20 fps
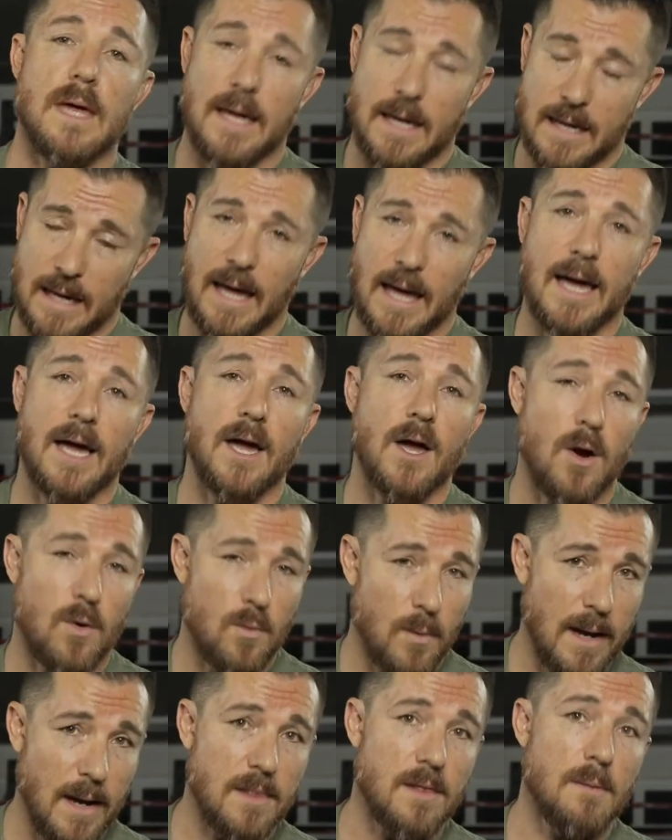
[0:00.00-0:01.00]
it can go
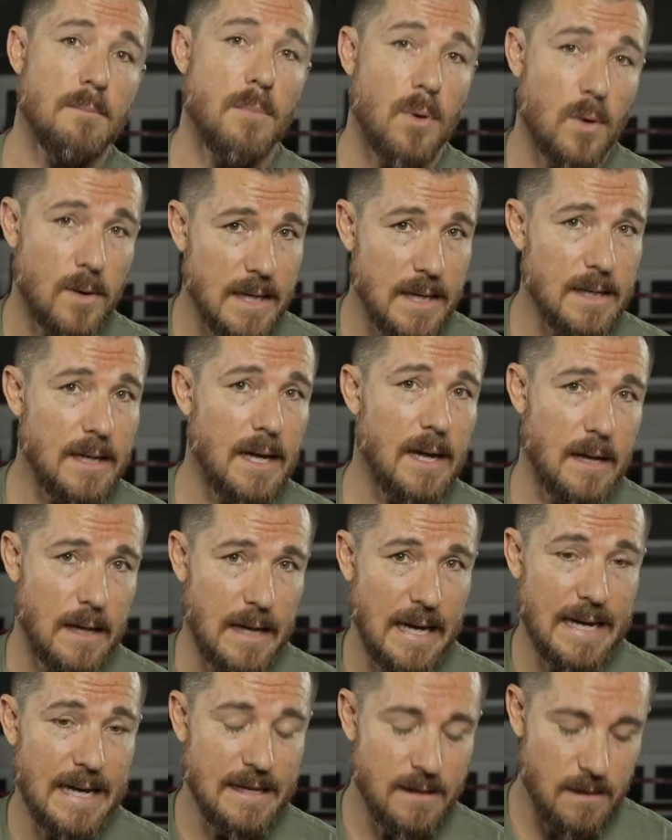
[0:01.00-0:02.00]
around the body
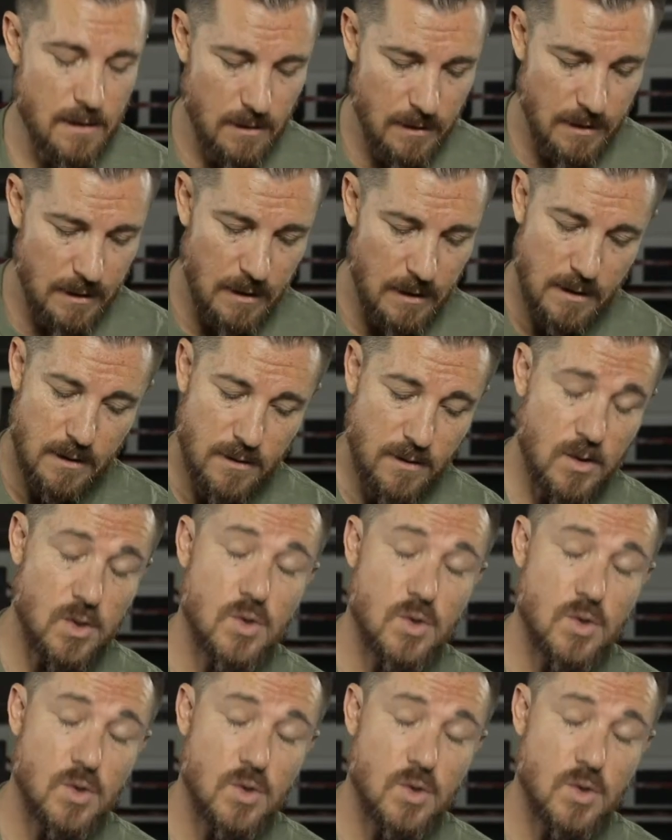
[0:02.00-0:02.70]
easily. The